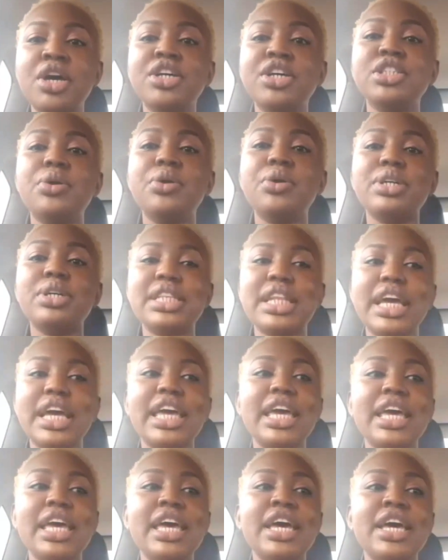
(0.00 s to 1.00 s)
So it was like,
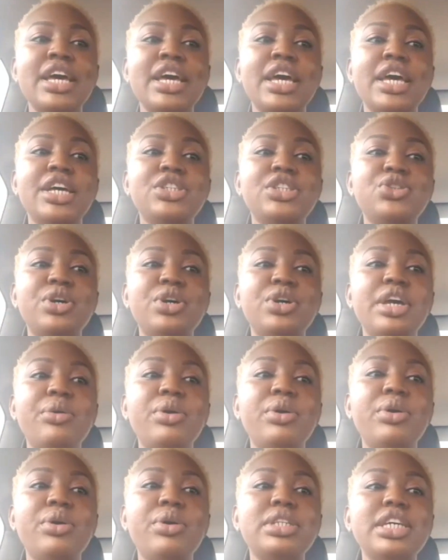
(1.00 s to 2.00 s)
so the
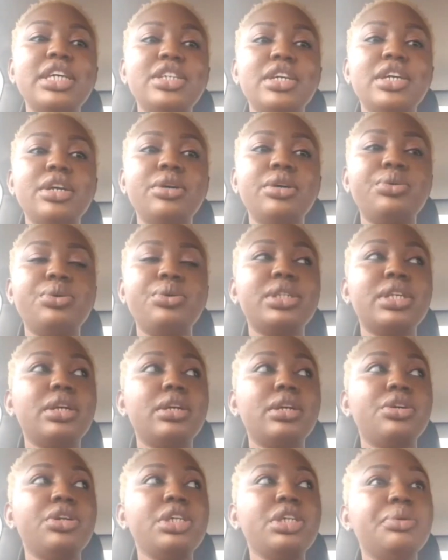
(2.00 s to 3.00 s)

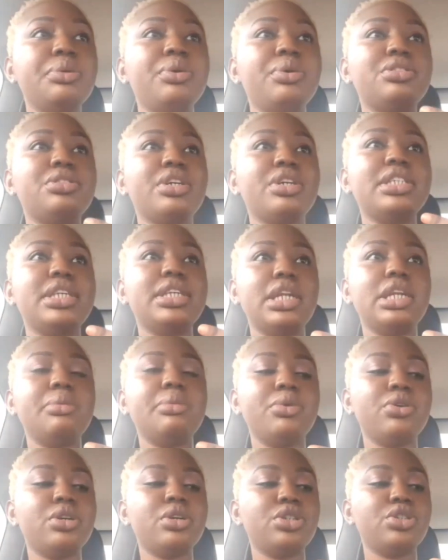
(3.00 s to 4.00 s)
Holy Spirit was literally telling
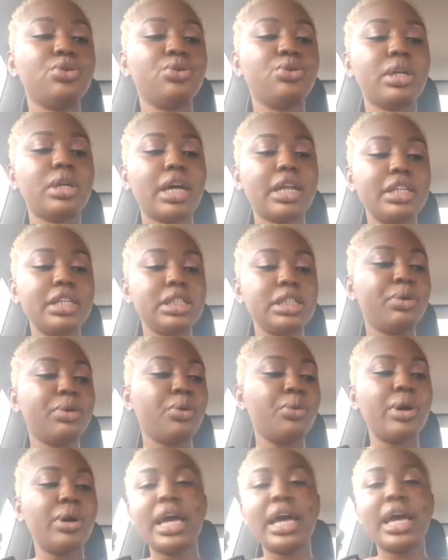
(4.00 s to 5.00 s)
me, okay, so at this
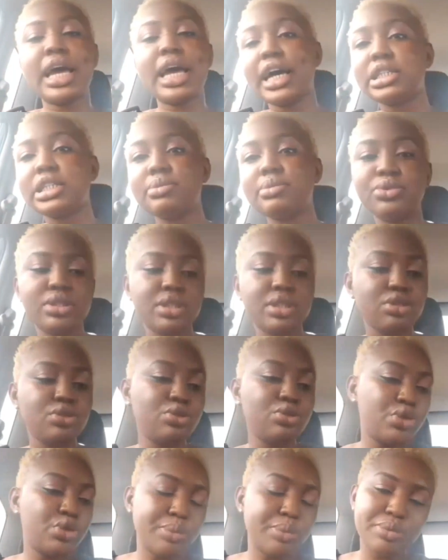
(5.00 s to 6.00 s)
point where I asked Moses
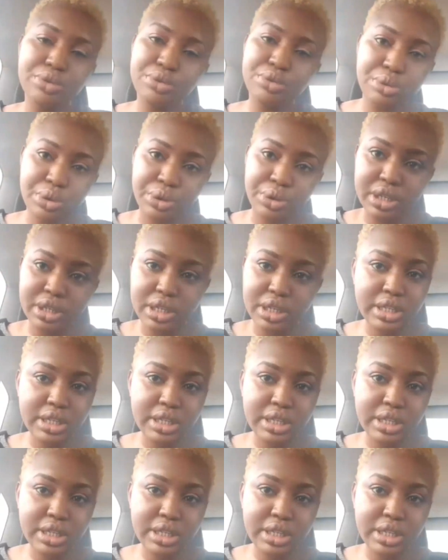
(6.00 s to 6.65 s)
to drop the rod,